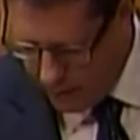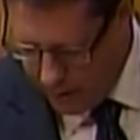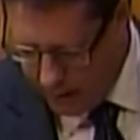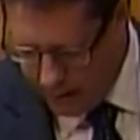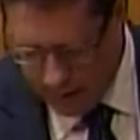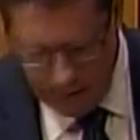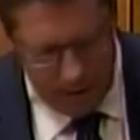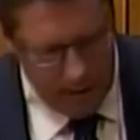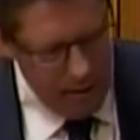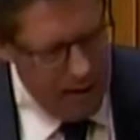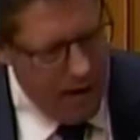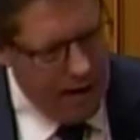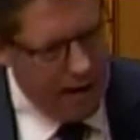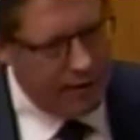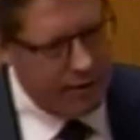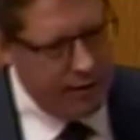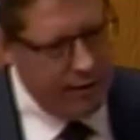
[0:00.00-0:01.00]
we
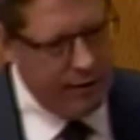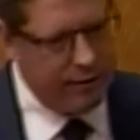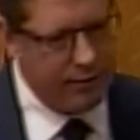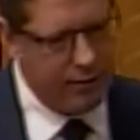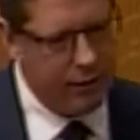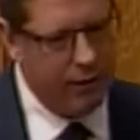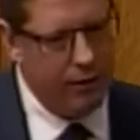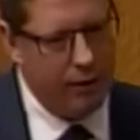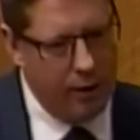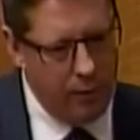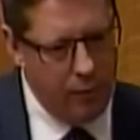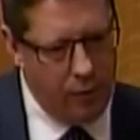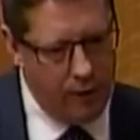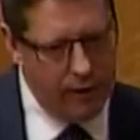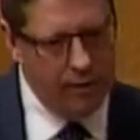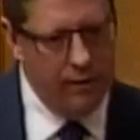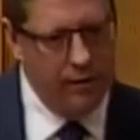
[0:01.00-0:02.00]
actually took a look at
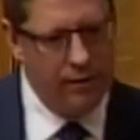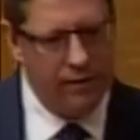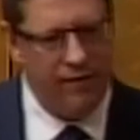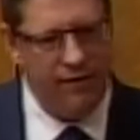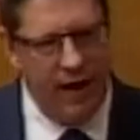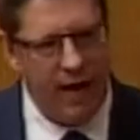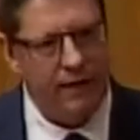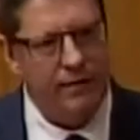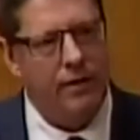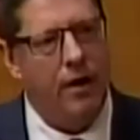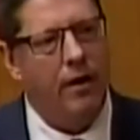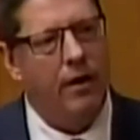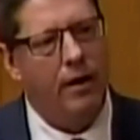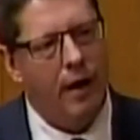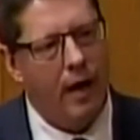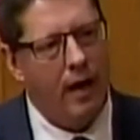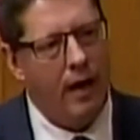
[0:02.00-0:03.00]
what the facts
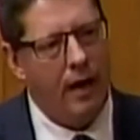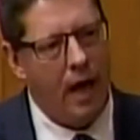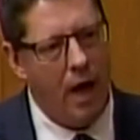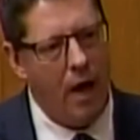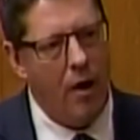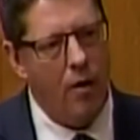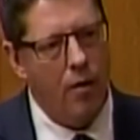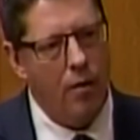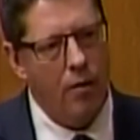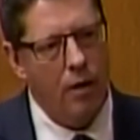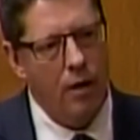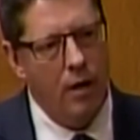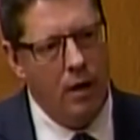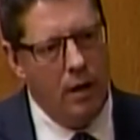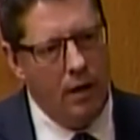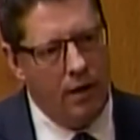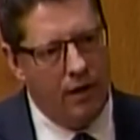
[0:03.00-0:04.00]
are and how
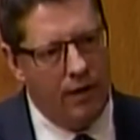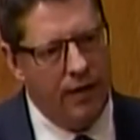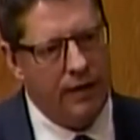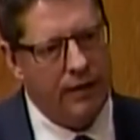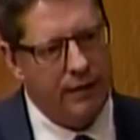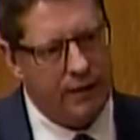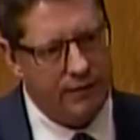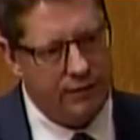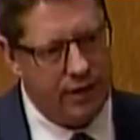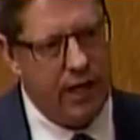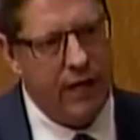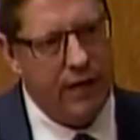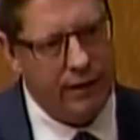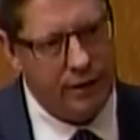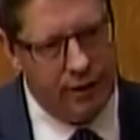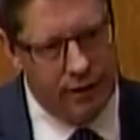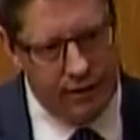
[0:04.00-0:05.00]
things have
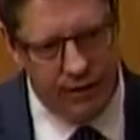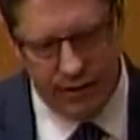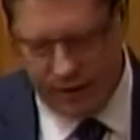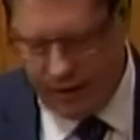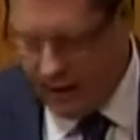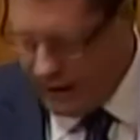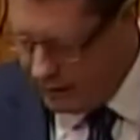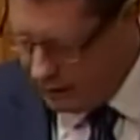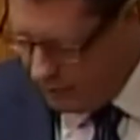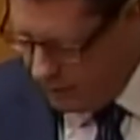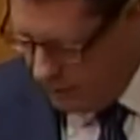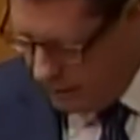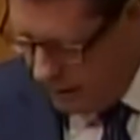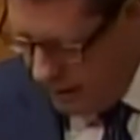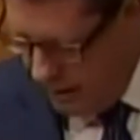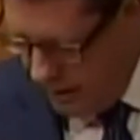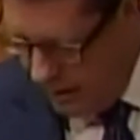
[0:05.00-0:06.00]
changed in Saskatchewan